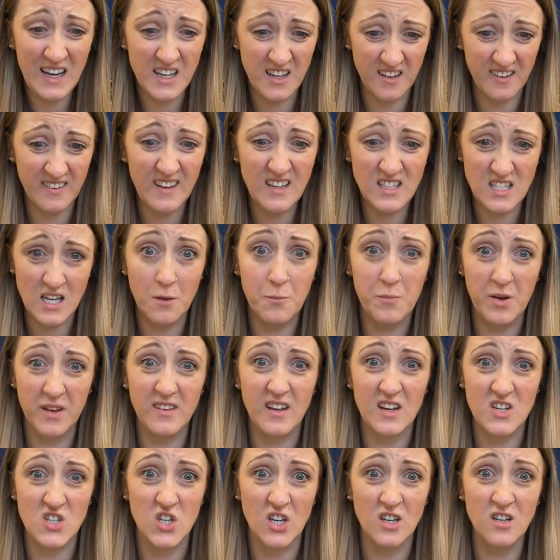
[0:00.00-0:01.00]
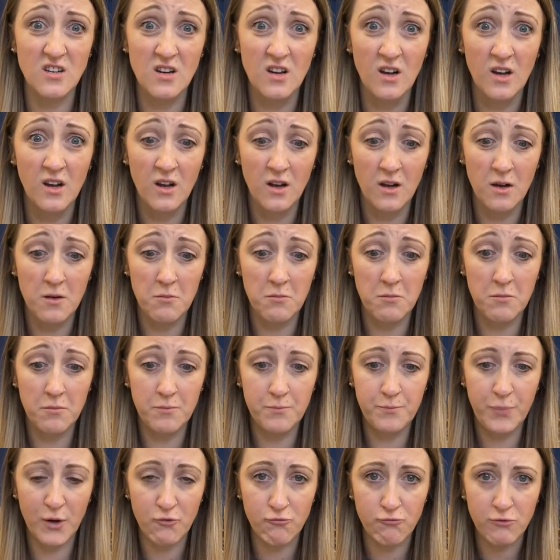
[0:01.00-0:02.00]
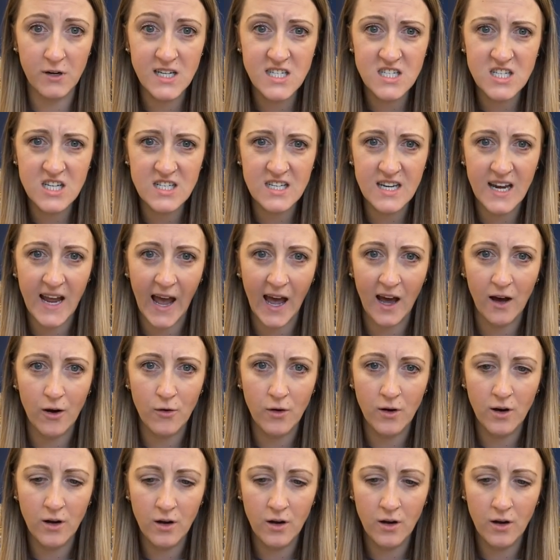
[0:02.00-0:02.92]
in a sitting position, but rigid now,